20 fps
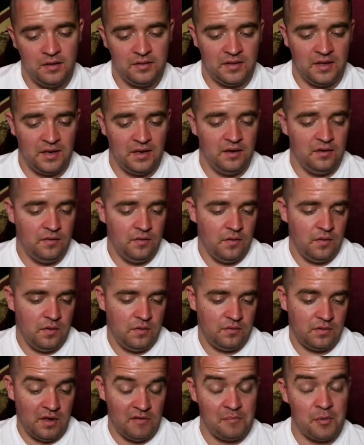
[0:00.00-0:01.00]

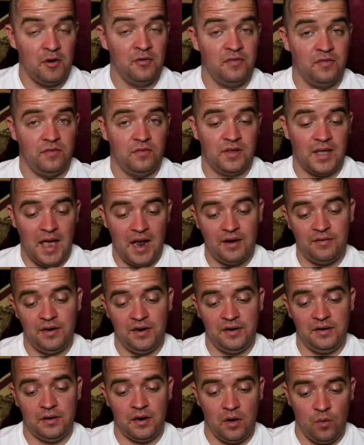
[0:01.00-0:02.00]
they're both
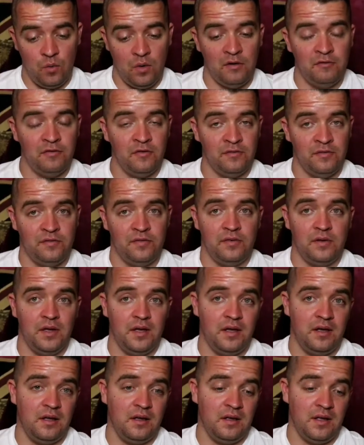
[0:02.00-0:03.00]
carrying a wealth of
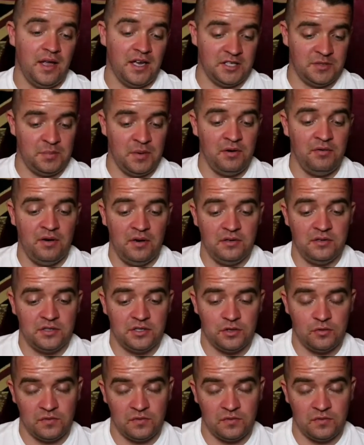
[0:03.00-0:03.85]
experience.